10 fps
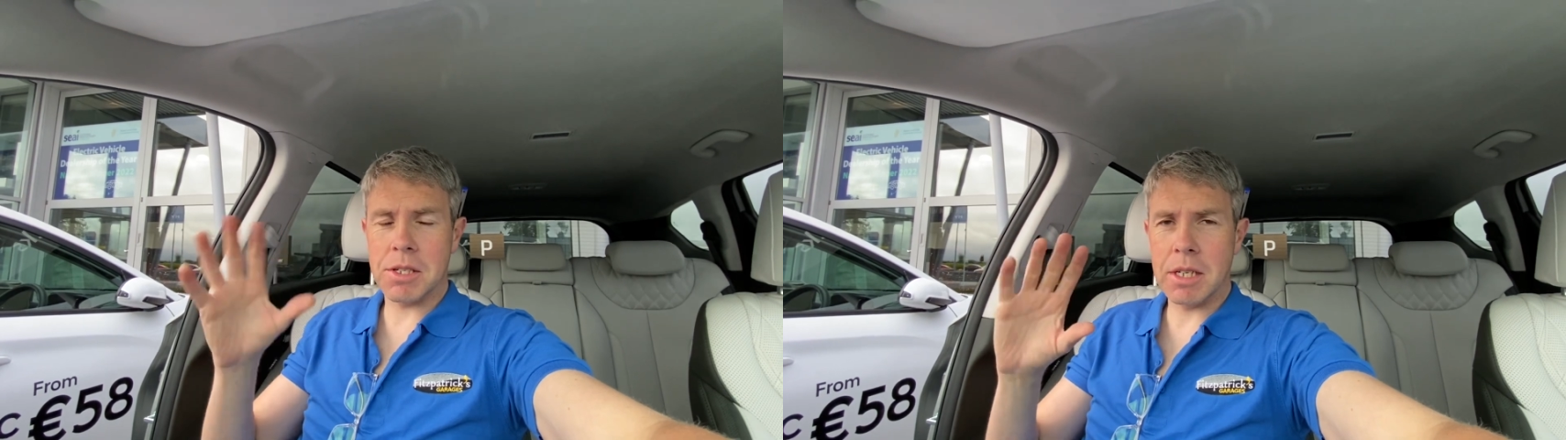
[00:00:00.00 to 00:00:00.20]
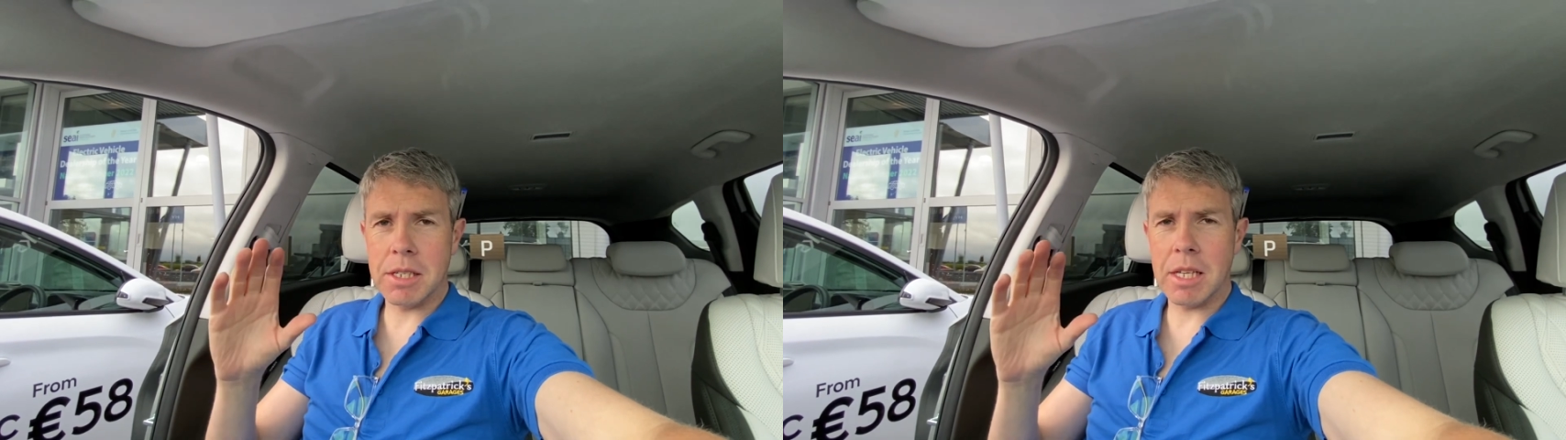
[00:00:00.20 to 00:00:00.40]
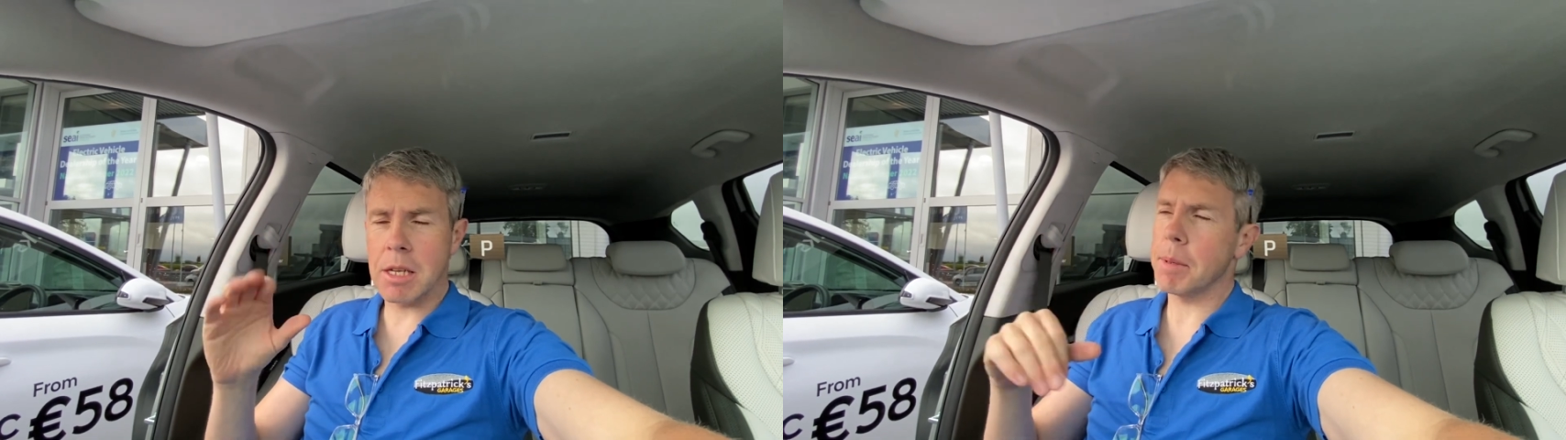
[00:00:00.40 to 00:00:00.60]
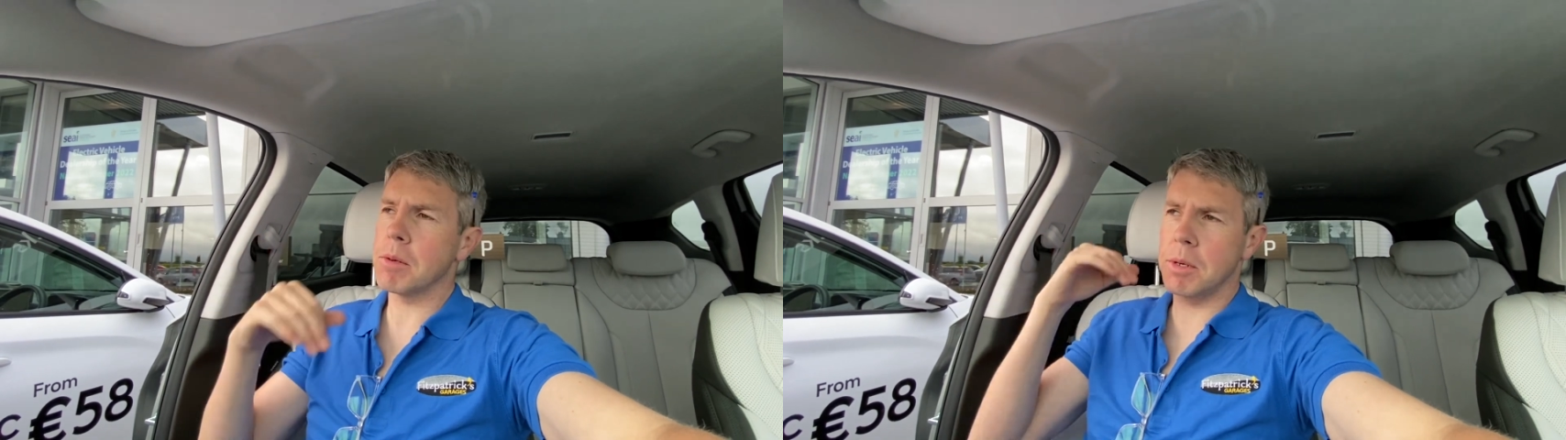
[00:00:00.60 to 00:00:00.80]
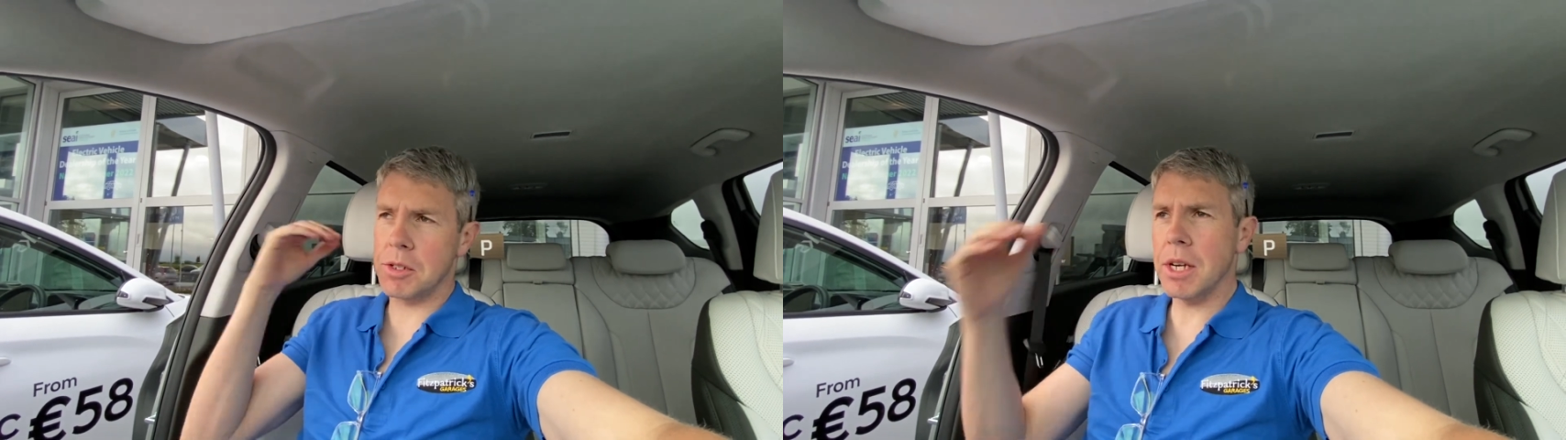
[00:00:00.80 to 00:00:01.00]
you need to think
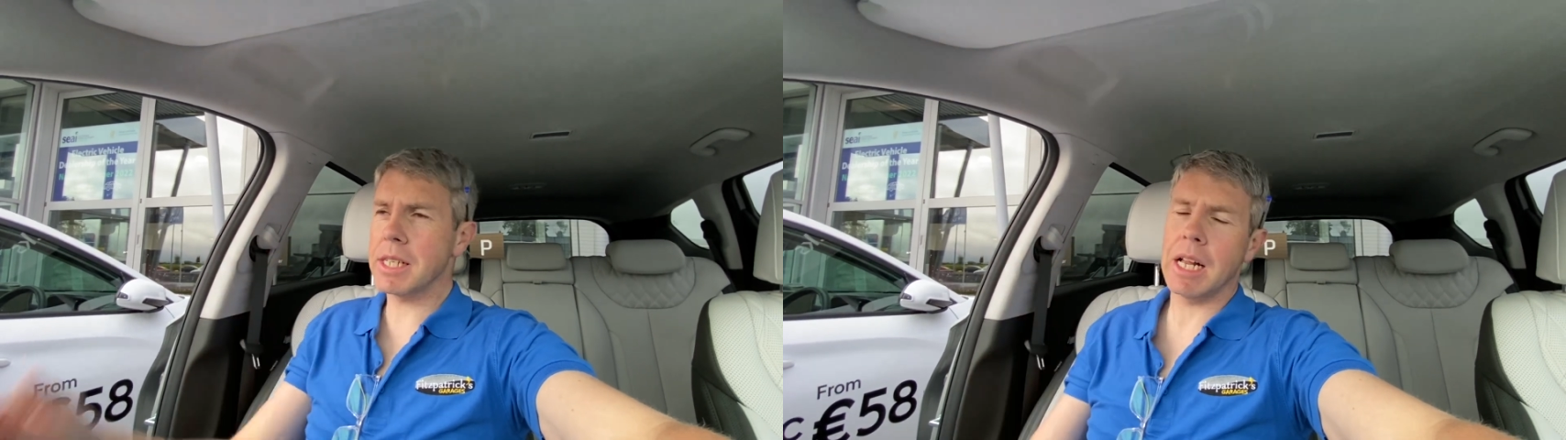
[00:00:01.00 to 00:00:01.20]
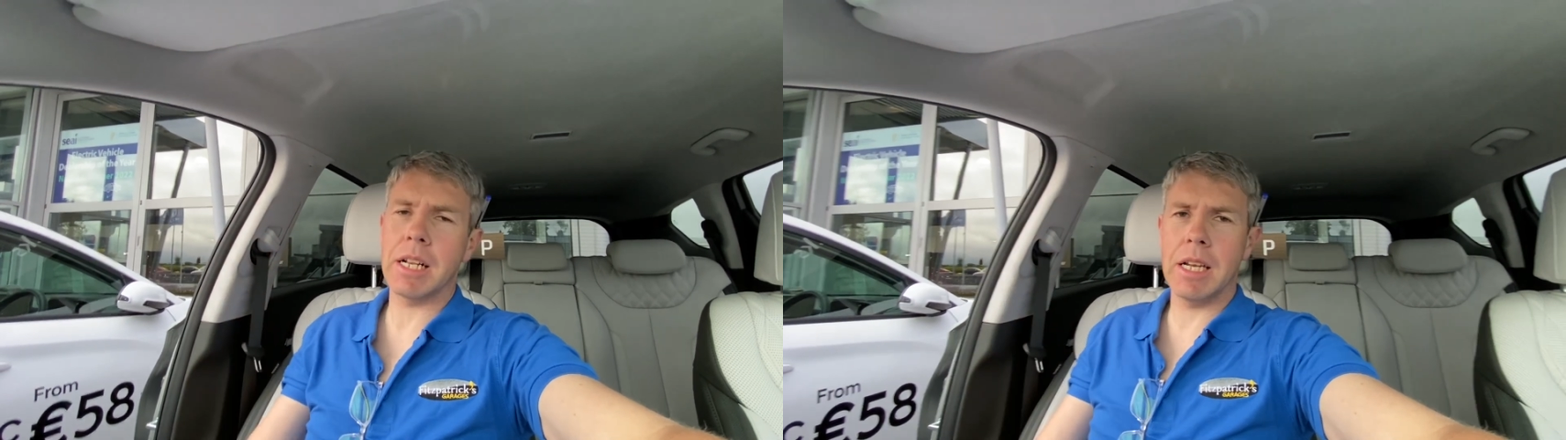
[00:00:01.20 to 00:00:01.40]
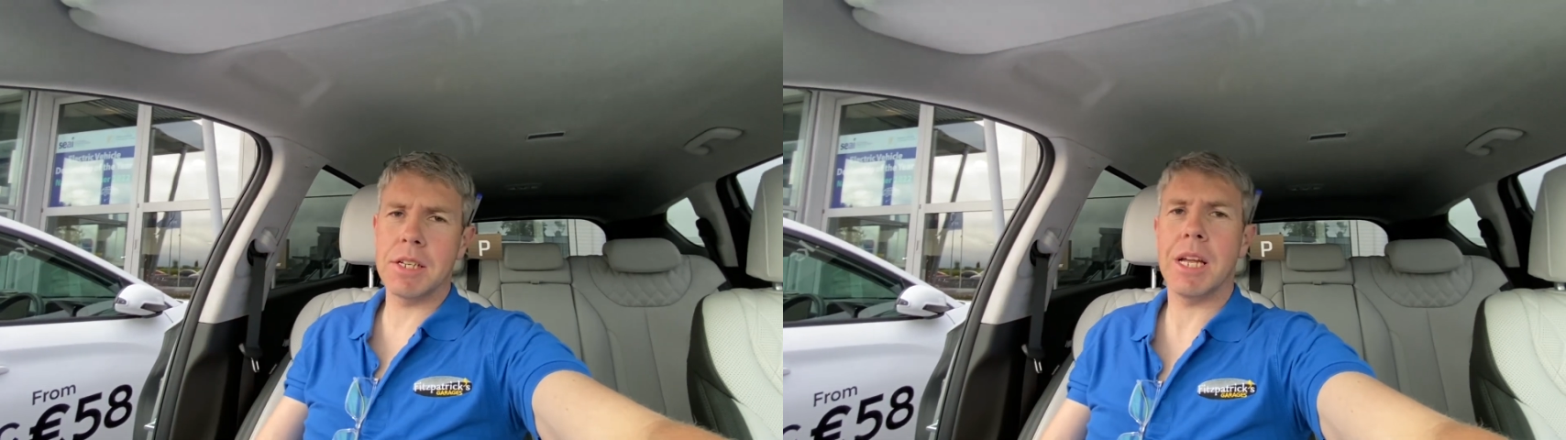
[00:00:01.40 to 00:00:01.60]
about when you're trying to calculate